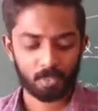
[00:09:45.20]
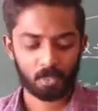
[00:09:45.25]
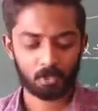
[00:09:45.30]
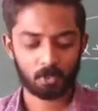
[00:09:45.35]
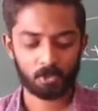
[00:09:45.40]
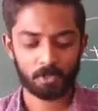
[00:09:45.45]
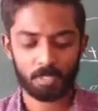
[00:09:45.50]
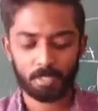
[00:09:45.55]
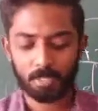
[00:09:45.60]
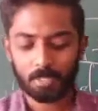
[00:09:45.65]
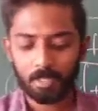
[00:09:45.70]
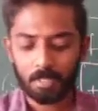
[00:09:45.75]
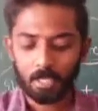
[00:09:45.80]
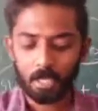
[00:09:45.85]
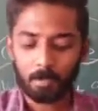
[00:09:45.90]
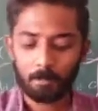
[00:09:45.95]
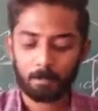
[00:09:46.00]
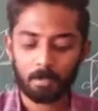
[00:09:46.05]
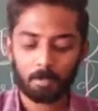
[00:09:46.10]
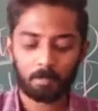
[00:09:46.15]
So
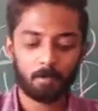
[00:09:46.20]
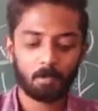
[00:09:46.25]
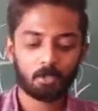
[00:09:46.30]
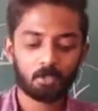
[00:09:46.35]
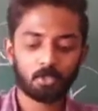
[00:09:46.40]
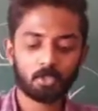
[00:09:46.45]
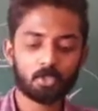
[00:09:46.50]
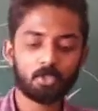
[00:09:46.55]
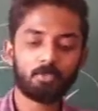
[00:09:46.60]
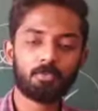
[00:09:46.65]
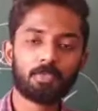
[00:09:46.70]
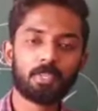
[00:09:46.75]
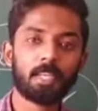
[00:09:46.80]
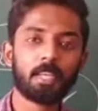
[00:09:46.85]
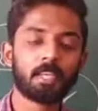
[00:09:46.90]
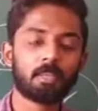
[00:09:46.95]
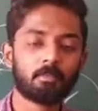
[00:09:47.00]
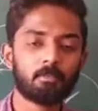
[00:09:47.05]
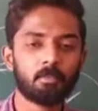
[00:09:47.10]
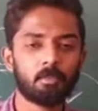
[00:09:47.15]
here preposition of
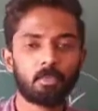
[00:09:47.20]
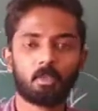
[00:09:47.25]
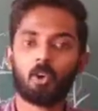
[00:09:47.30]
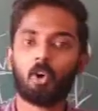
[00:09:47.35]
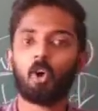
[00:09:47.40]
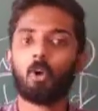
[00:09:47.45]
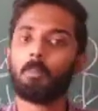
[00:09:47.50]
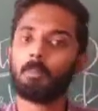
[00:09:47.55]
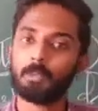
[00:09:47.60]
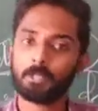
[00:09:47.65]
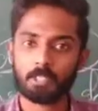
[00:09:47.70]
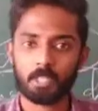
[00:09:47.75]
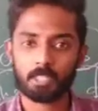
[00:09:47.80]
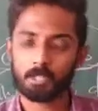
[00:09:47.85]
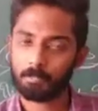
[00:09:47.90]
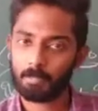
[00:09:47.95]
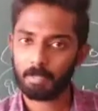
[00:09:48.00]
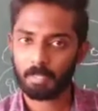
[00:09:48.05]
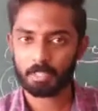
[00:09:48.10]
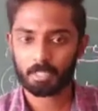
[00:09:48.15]
time obviously
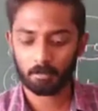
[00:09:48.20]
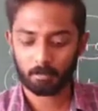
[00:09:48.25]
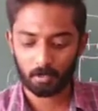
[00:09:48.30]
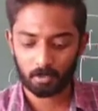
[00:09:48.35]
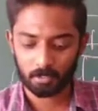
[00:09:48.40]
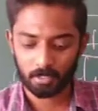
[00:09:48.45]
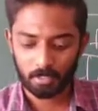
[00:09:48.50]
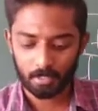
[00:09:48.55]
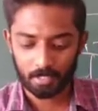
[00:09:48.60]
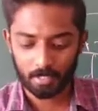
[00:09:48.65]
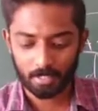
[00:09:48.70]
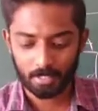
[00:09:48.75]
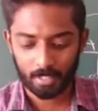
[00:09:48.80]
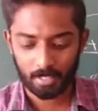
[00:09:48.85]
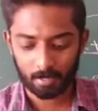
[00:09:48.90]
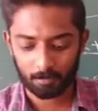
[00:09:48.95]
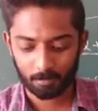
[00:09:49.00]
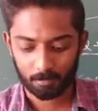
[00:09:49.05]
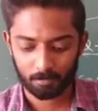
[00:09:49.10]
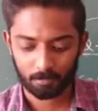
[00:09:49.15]
speaks about the
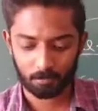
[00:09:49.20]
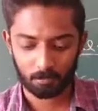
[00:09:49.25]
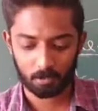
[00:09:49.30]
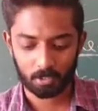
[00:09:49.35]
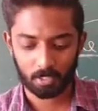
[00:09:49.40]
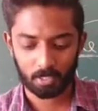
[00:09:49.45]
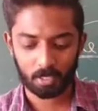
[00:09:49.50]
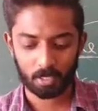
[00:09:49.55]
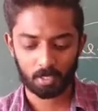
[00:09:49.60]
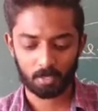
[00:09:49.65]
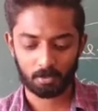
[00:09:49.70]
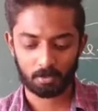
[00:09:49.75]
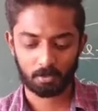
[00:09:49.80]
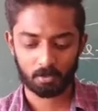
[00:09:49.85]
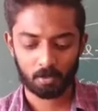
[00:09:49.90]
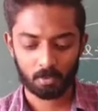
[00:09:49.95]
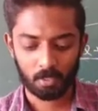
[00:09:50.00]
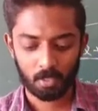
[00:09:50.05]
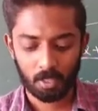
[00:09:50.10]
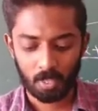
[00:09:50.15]
time with regard to
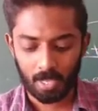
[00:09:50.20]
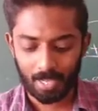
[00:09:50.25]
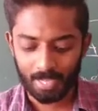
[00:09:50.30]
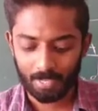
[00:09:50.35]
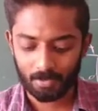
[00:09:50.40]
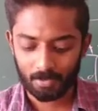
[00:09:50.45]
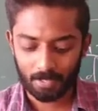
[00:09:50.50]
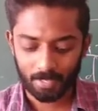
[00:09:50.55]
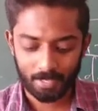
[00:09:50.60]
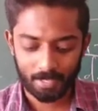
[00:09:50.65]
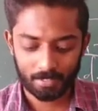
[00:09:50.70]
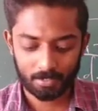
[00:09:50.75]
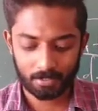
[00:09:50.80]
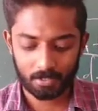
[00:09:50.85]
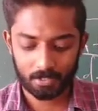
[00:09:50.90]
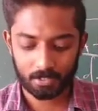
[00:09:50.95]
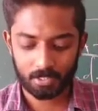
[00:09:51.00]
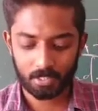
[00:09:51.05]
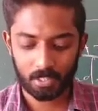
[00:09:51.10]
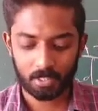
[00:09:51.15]
I will get
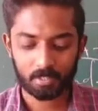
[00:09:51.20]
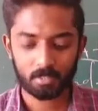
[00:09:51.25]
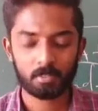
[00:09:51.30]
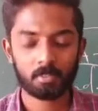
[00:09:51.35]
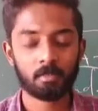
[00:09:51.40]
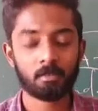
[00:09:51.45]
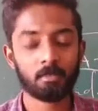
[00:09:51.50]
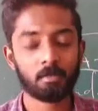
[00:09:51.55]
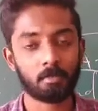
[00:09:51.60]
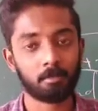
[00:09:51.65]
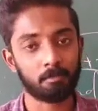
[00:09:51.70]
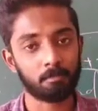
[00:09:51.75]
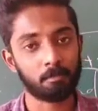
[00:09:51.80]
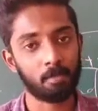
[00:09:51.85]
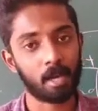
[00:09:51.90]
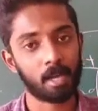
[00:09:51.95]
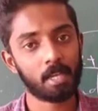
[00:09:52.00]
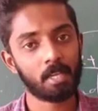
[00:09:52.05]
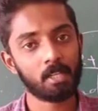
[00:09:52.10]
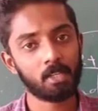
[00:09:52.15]
this done
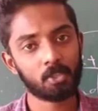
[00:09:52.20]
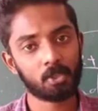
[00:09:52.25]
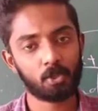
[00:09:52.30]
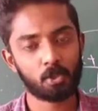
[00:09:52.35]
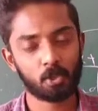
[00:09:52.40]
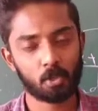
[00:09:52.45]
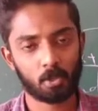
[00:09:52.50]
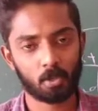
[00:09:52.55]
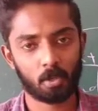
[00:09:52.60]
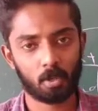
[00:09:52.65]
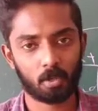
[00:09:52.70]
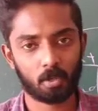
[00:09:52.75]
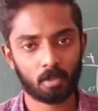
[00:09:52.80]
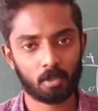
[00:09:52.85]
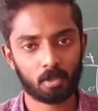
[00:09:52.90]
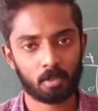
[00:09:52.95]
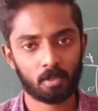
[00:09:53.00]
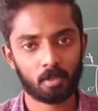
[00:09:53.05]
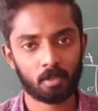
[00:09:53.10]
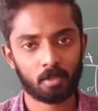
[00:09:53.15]
by 2 o'clock.